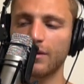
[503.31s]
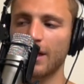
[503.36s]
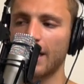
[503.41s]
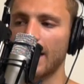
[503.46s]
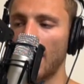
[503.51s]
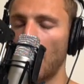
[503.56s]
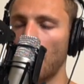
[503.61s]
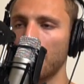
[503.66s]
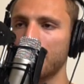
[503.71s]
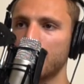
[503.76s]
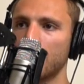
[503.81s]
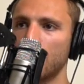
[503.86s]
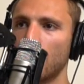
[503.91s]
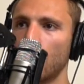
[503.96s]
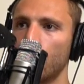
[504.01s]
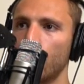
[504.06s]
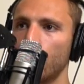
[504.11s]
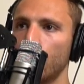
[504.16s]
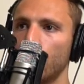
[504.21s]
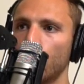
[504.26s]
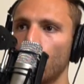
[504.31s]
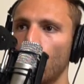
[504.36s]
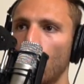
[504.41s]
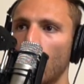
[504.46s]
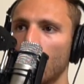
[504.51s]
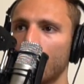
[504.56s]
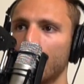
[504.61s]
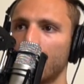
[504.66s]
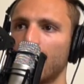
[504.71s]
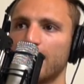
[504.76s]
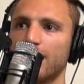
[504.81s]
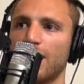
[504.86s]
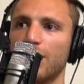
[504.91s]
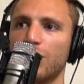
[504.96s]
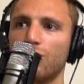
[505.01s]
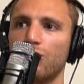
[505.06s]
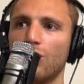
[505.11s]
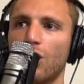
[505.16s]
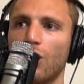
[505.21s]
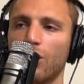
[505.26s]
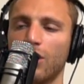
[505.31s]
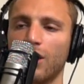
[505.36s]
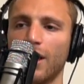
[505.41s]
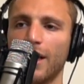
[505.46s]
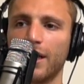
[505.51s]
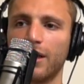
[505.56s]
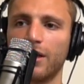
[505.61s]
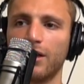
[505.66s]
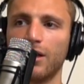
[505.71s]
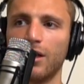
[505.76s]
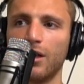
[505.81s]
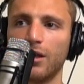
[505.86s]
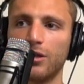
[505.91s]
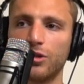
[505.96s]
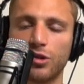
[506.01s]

it helps to know who you are because then you know to like